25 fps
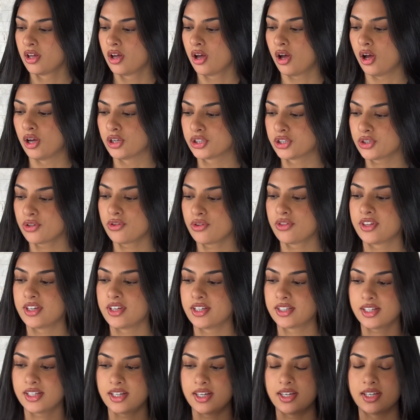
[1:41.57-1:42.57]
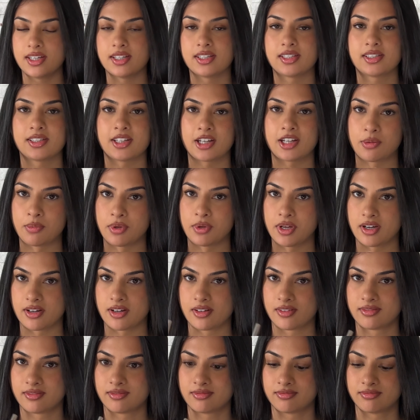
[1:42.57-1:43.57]
Also, this is
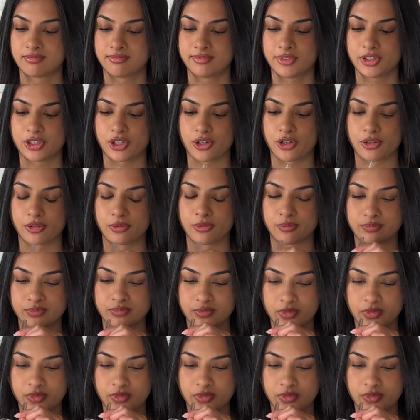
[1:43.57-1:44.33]
cinnamon. So